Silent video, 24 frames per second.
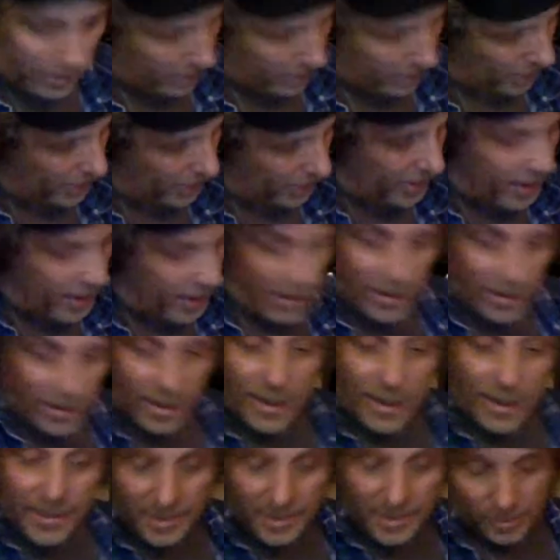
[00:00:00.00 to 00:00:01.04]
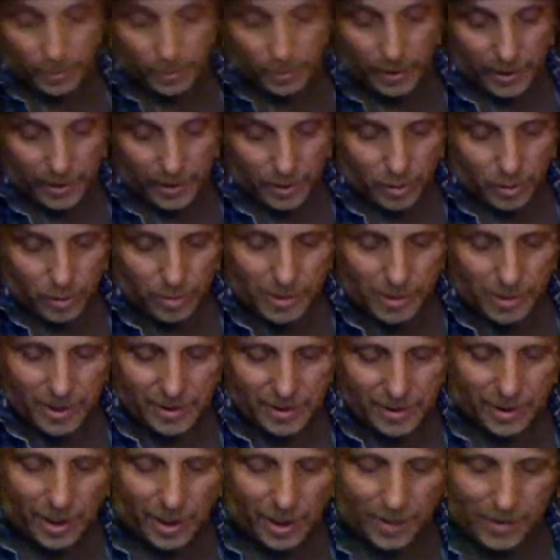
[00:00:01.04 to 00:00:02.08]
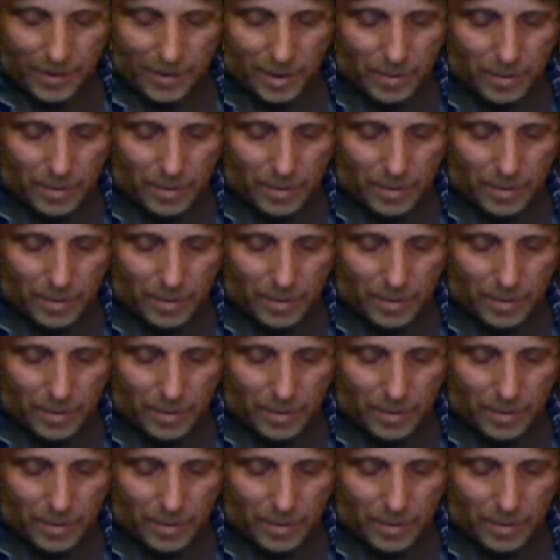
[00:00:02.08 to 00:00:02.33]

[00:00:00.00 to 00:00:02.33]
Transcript: And this is really cool because I've got